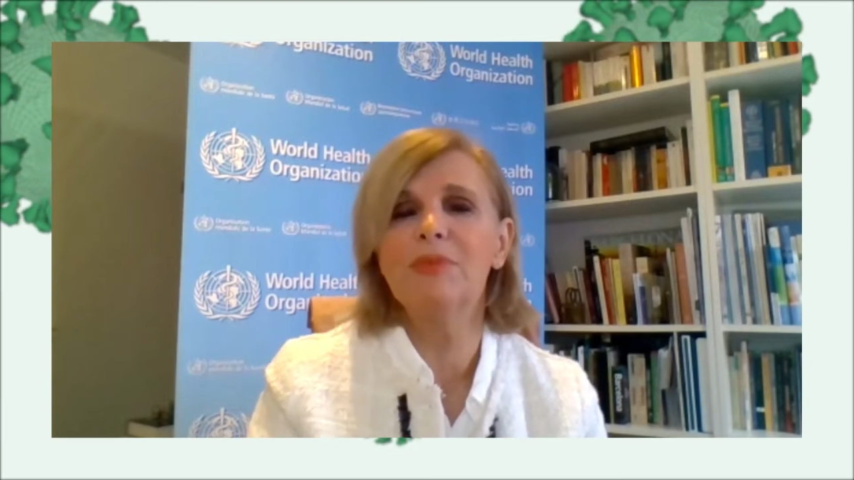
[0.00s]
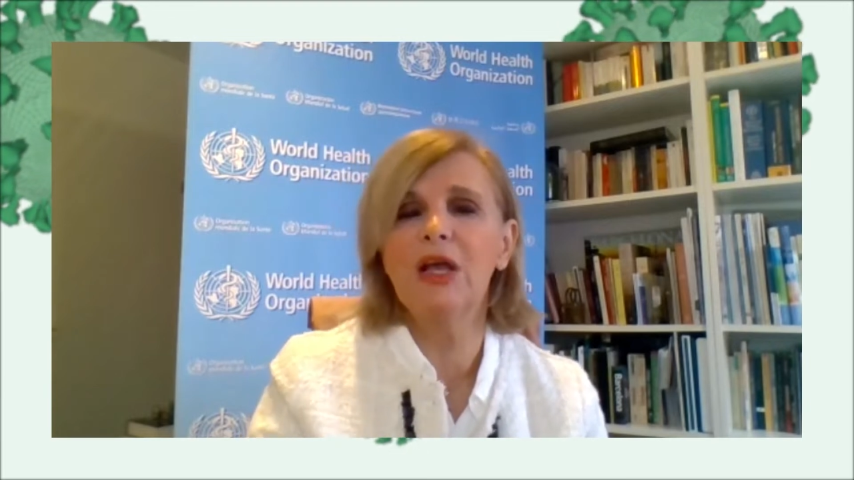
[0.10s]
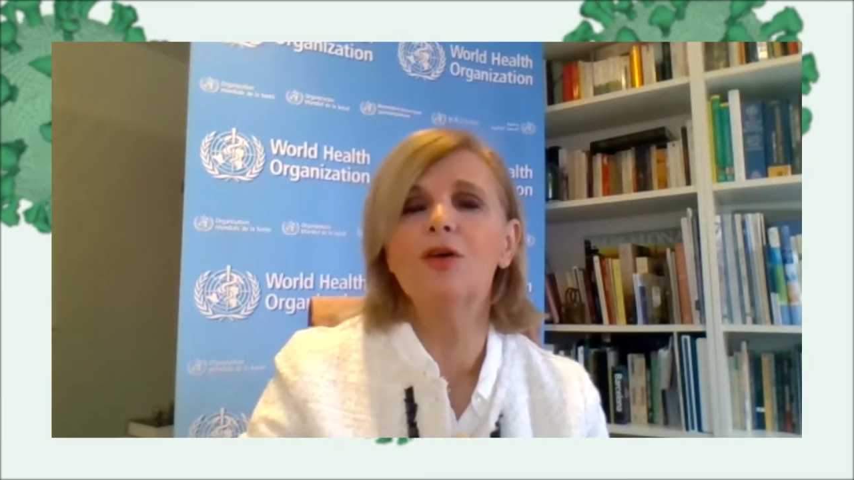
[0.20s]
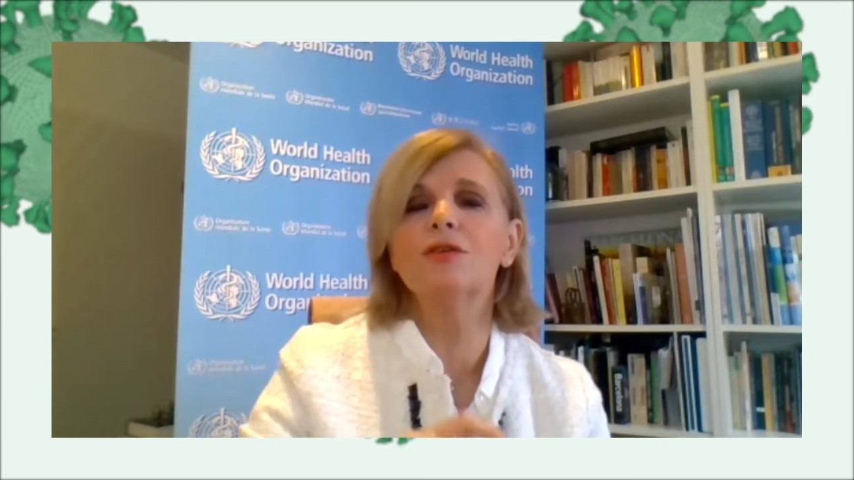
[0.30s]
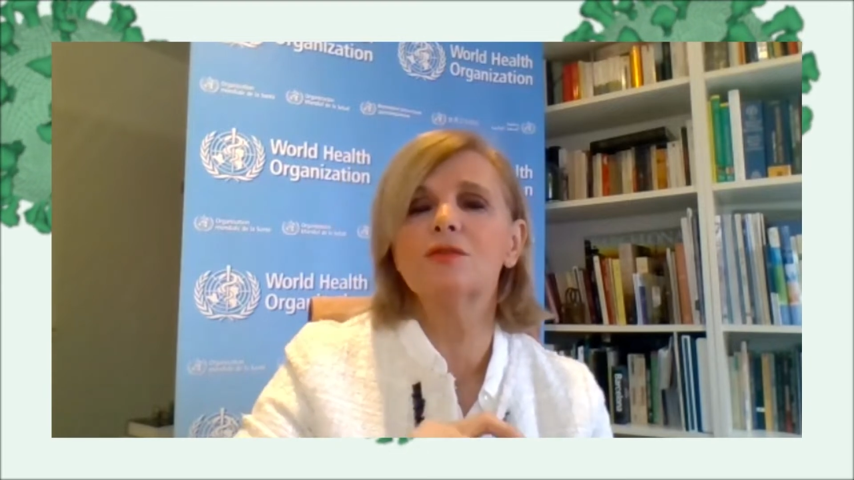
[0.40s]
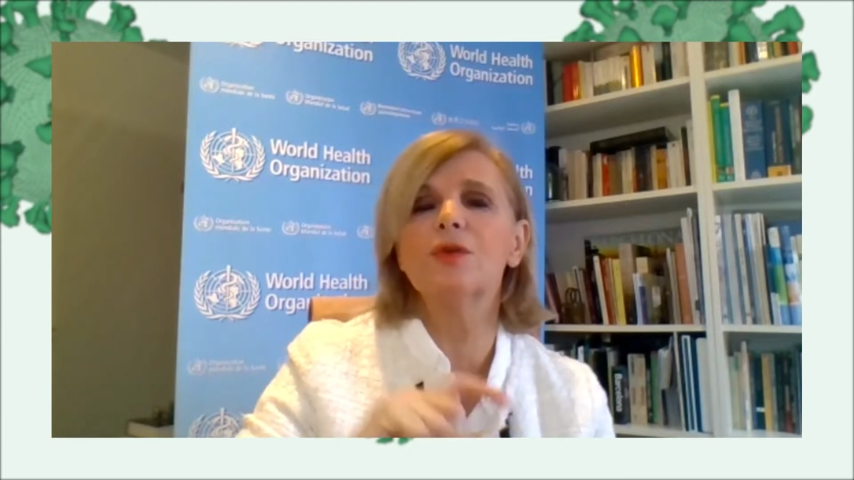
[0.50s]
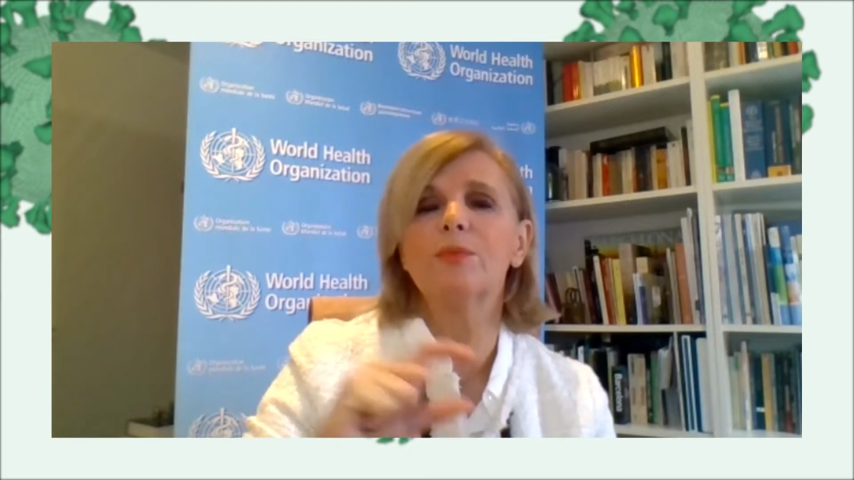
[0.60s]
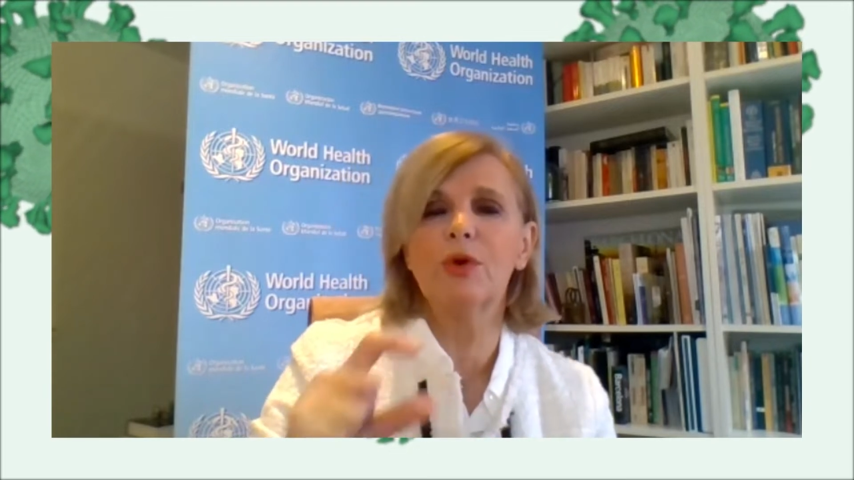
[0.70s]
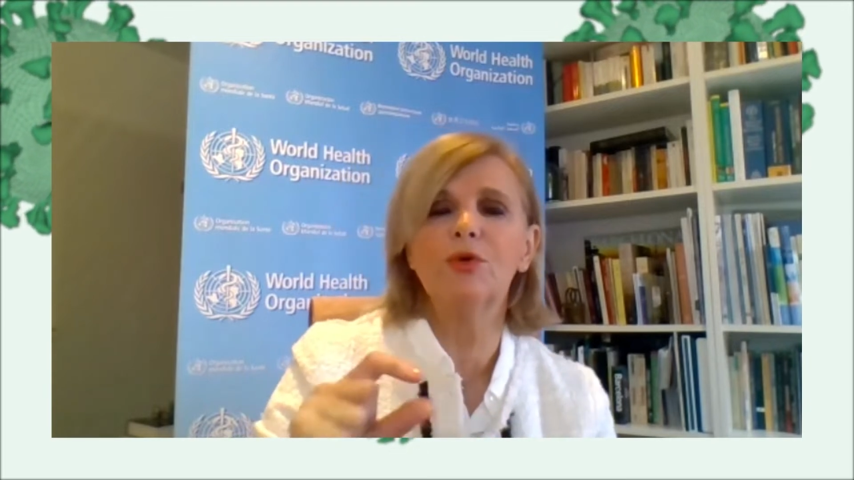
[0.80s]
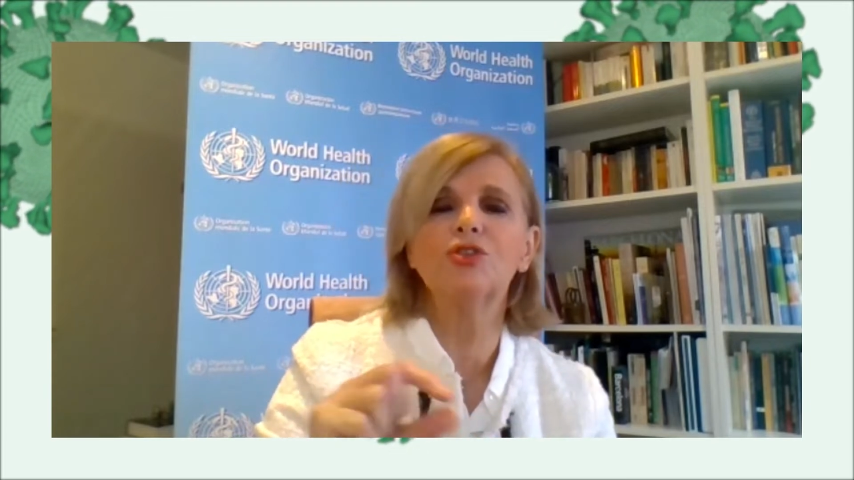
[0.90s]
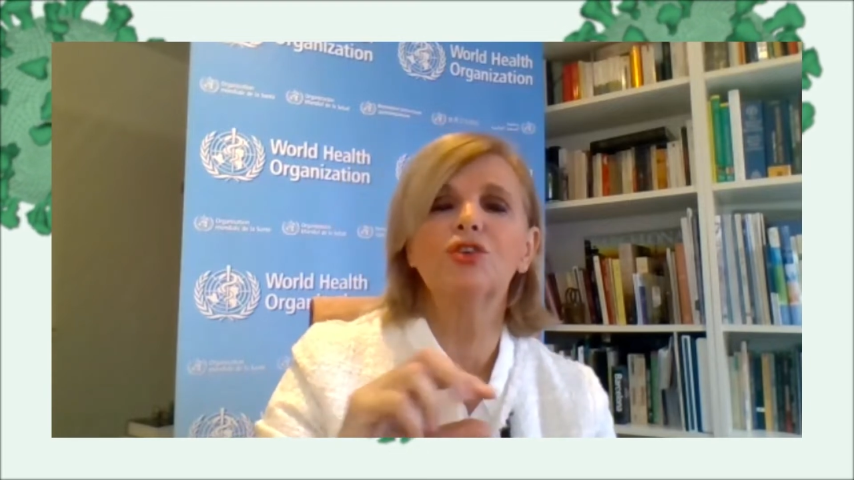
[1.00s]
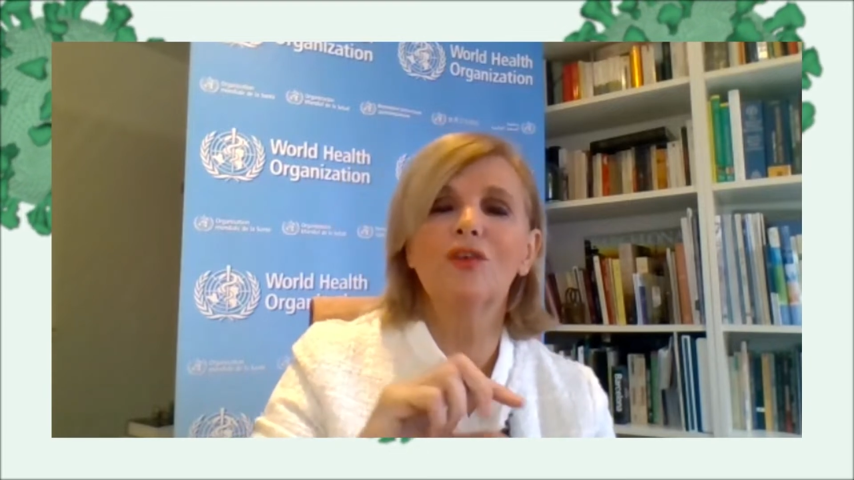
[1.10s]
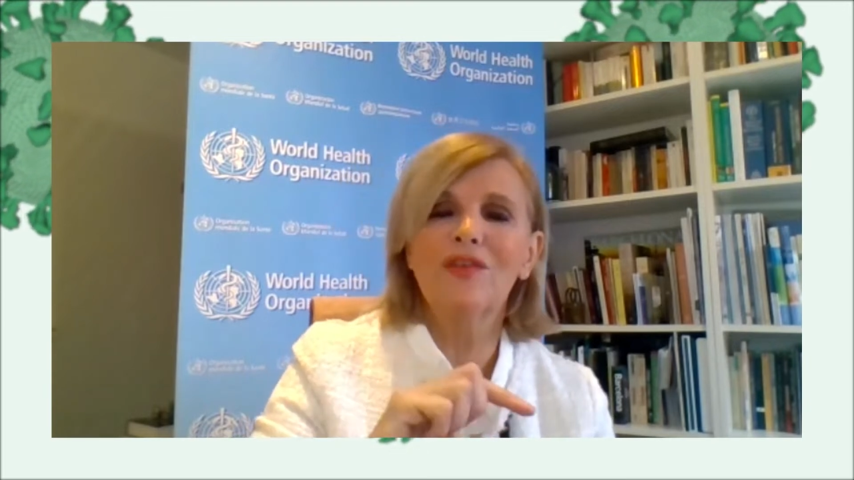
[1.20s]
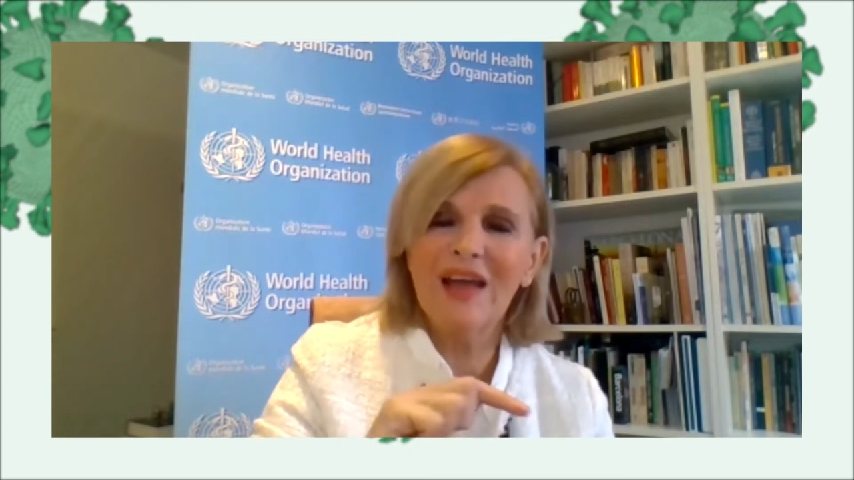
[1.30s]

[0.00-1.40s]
because of the promotion of